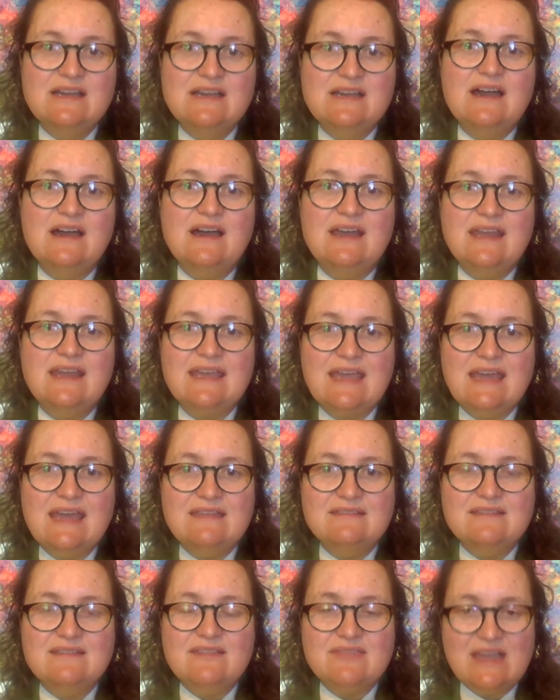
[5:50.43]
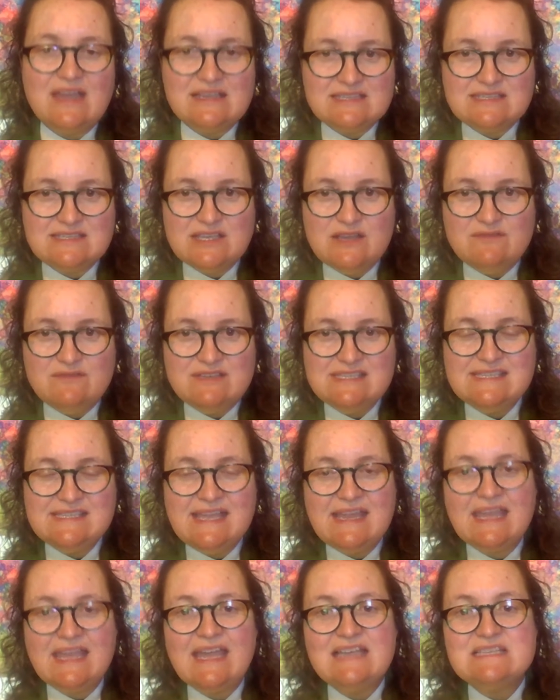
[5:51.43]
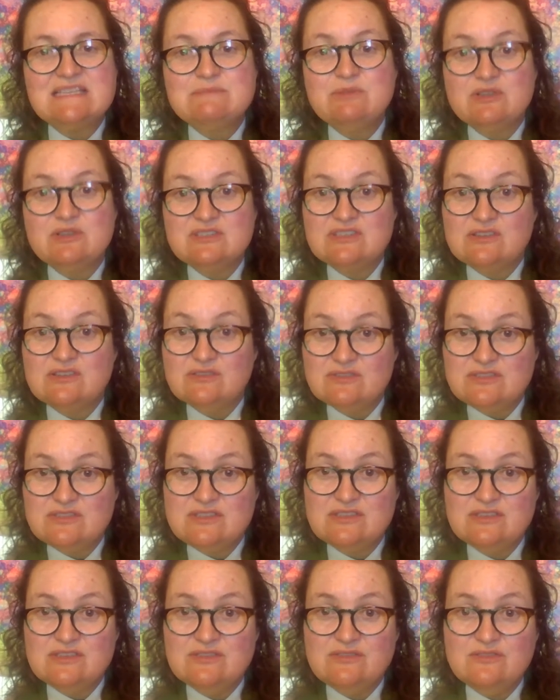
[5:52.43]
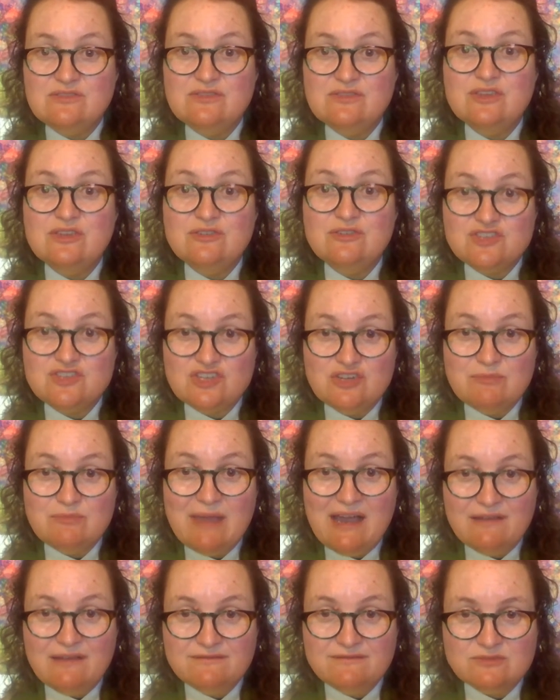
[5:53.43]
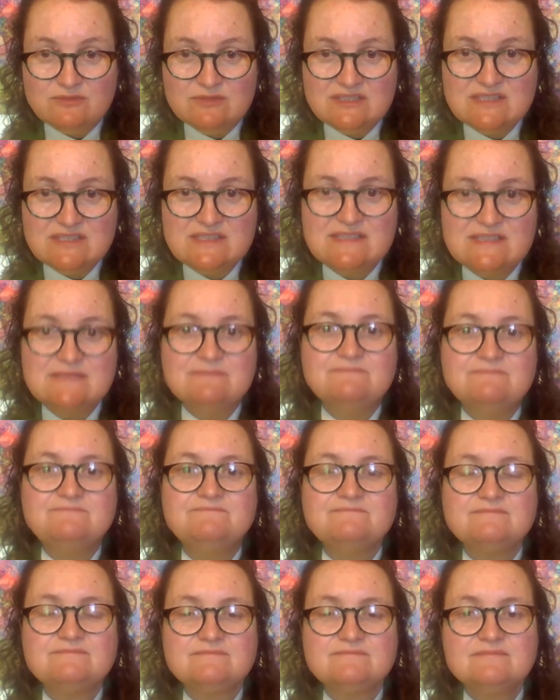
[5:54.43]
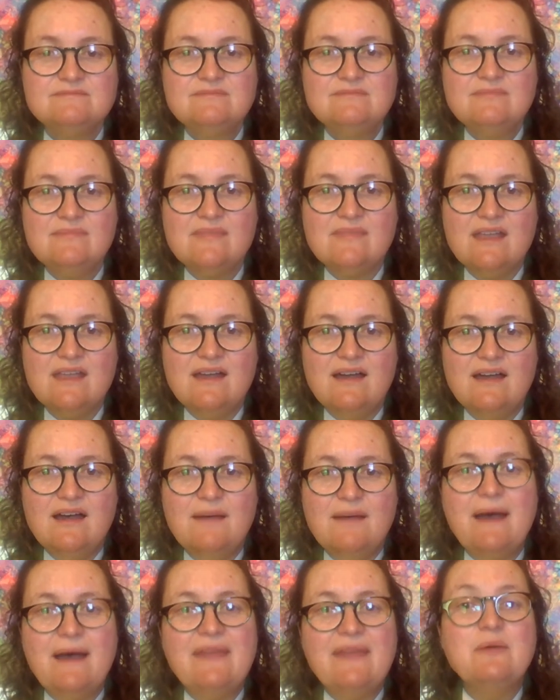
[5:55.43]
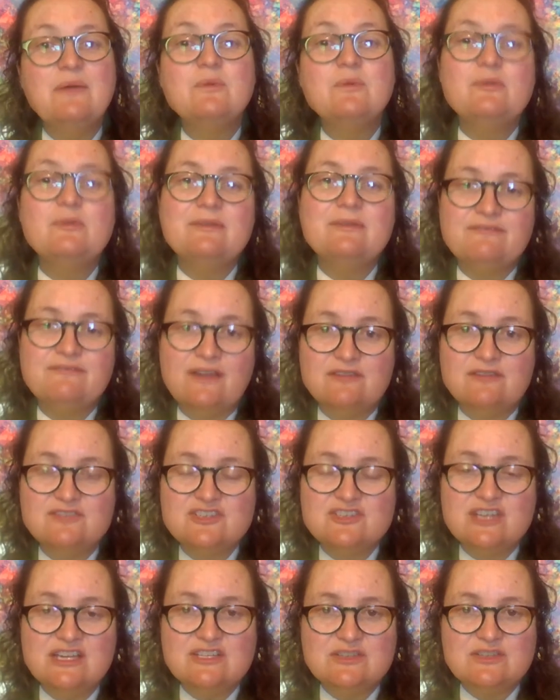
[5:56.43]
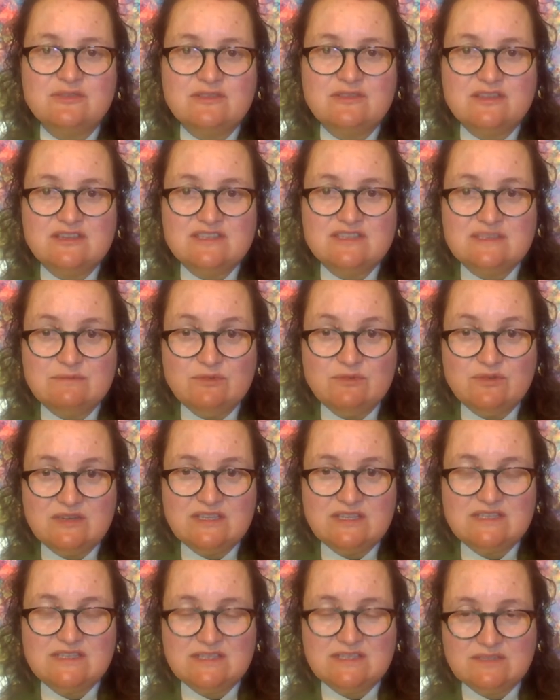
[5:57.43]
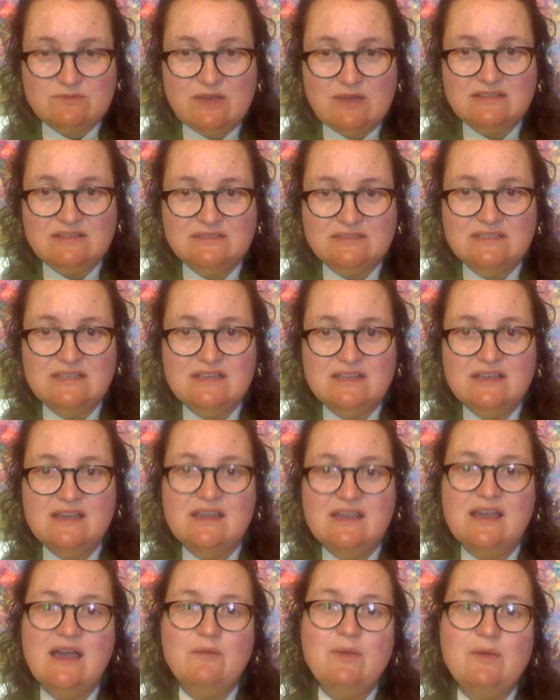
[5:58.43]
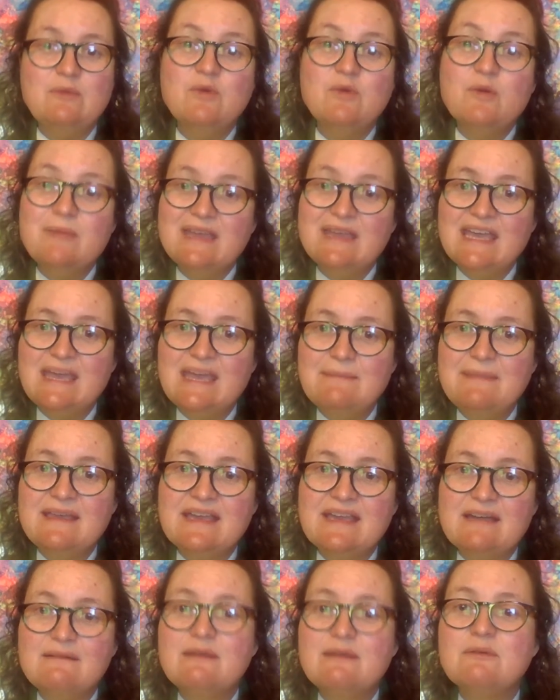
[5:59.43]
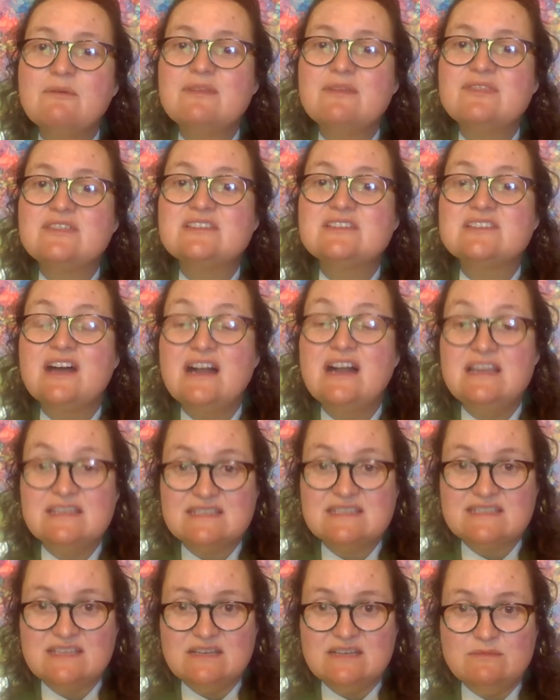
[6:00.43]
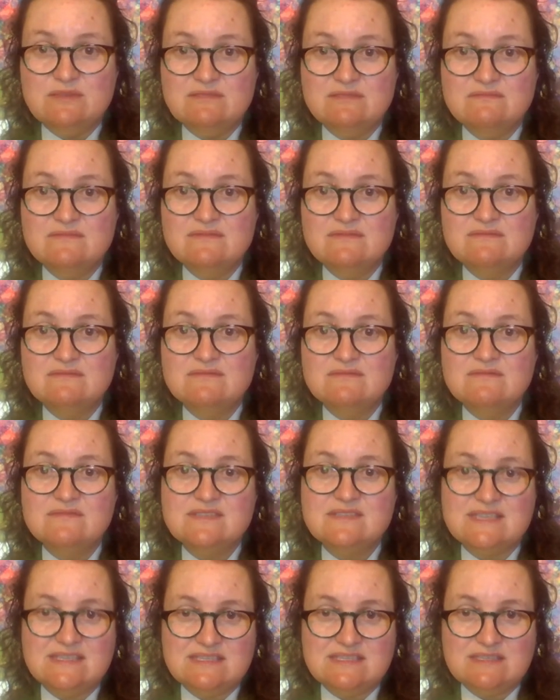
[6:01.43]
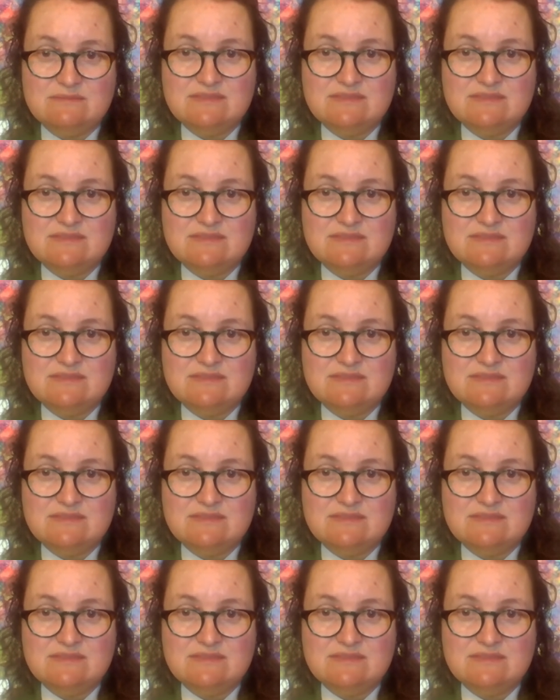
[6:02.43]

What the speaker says: And again, that service then gets put onto YouTube afterwards. And there will be phone church on Thursday mornings as well. We will be keeping going with the dialer sermon system